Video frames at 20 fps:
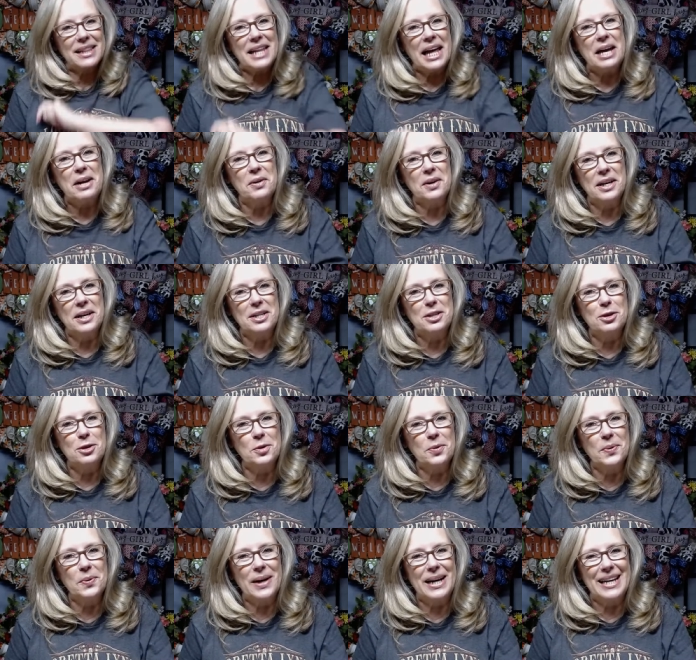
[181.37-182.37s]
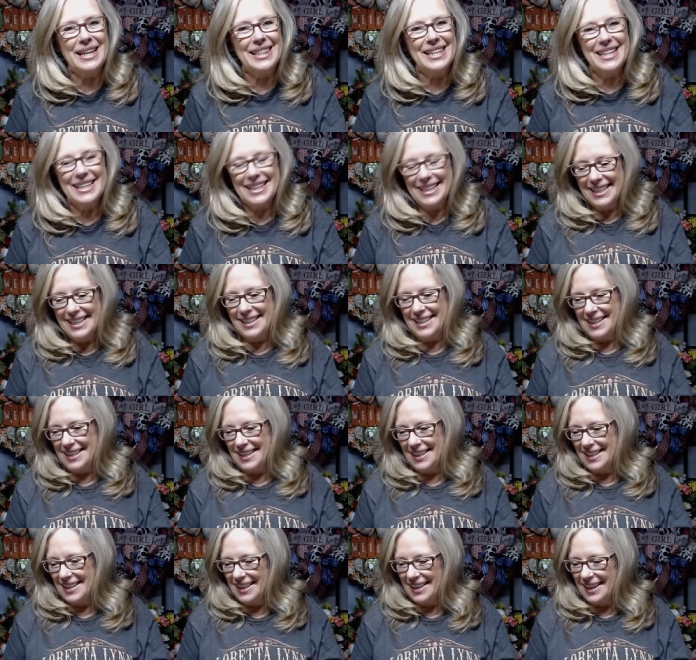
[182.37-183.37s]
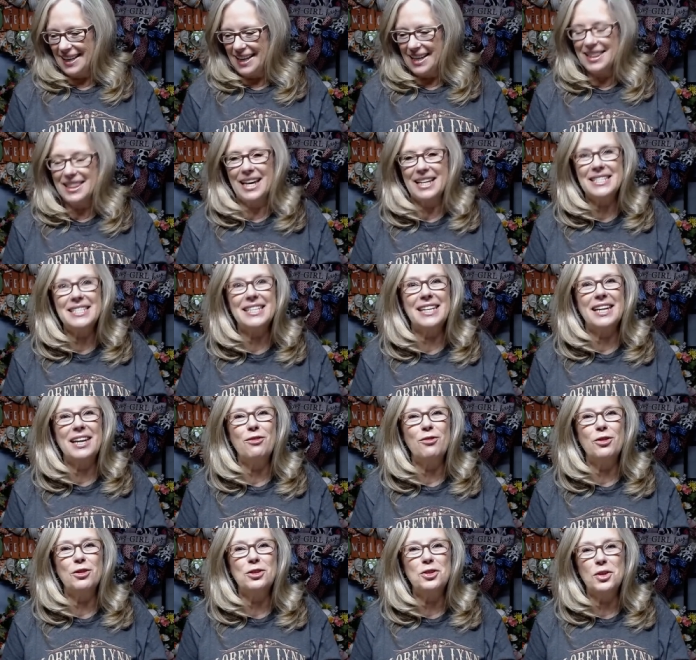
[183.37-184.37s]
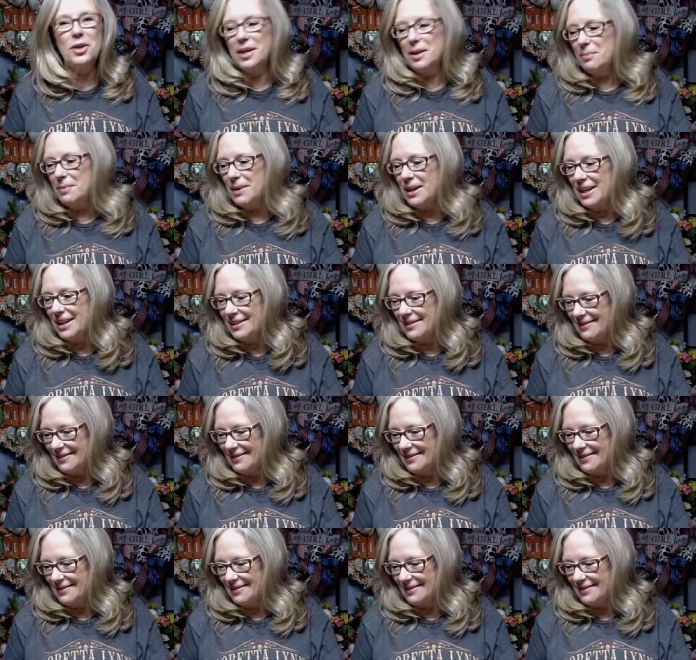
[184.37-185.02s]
later and do the wreath. Thanks again for joining me.